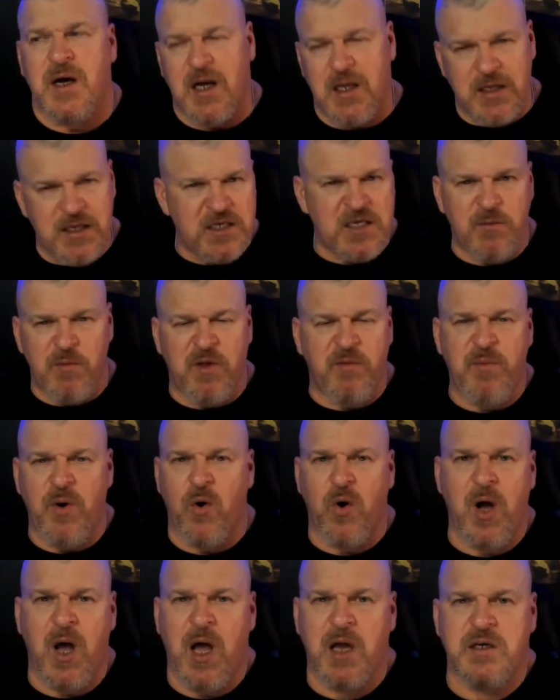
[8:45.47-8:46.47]
Elizabeth
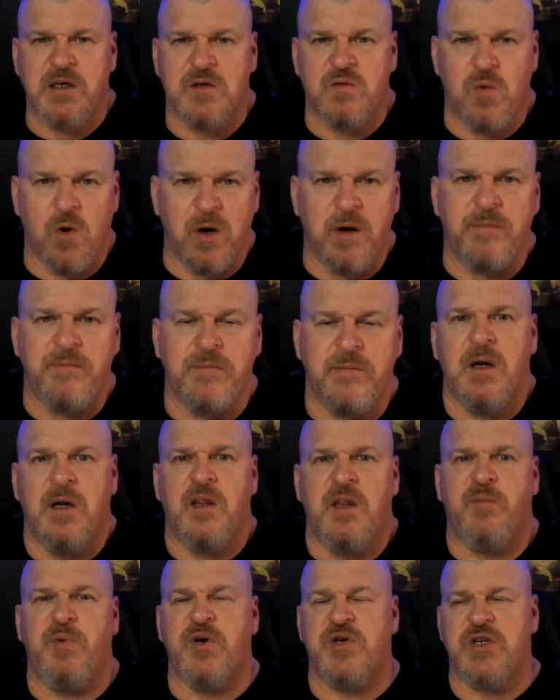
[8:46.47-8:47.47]
Pocahontas Warren,
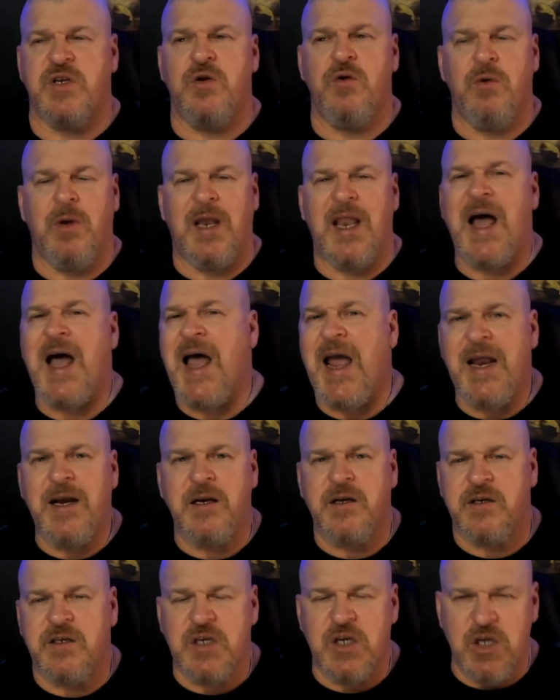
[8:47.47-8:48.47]
the person who
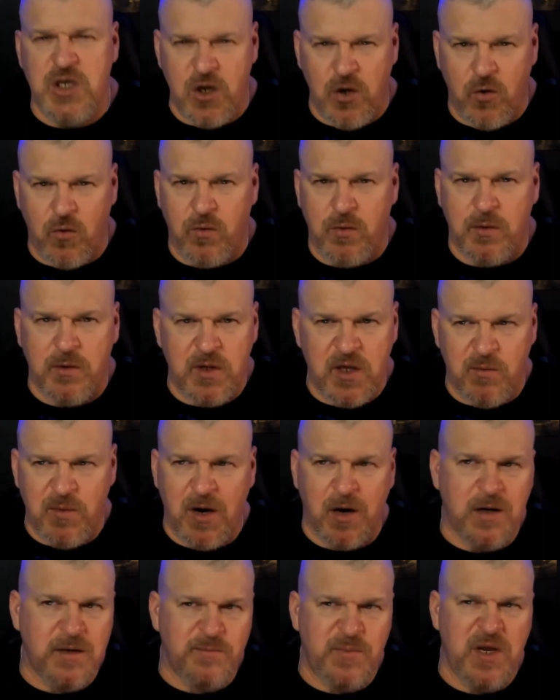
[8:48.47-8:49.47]
lied to you, the
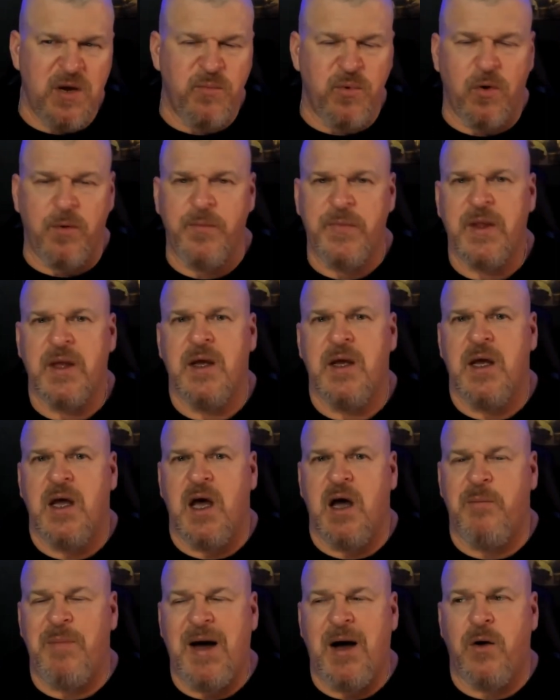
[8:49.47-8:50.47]
American people,
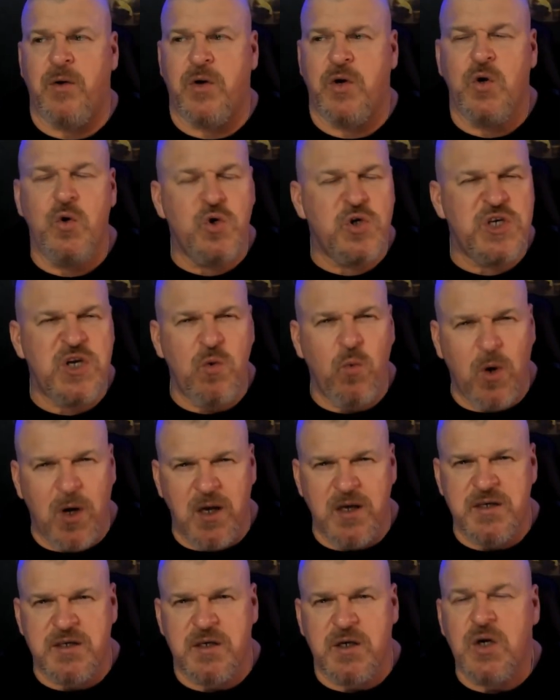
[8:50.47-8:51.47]
about who she
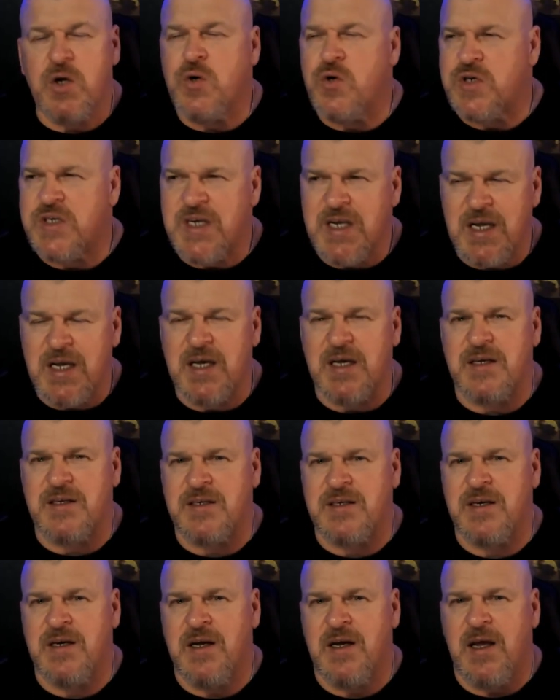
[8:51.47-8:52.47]
was, who she
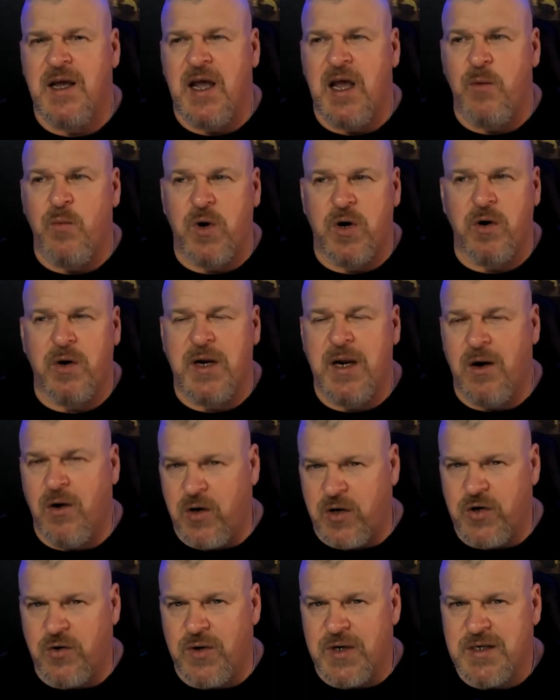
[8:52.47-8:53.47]
is, and what her
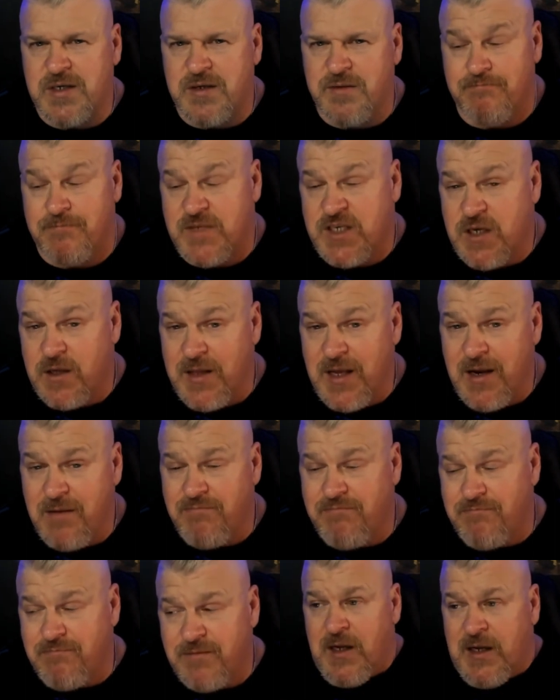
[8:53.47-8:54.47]
character is. Until
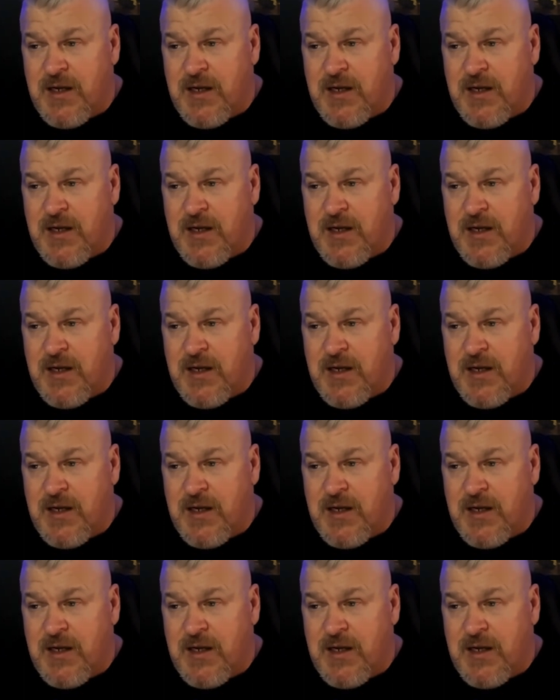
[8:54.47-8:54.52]
then,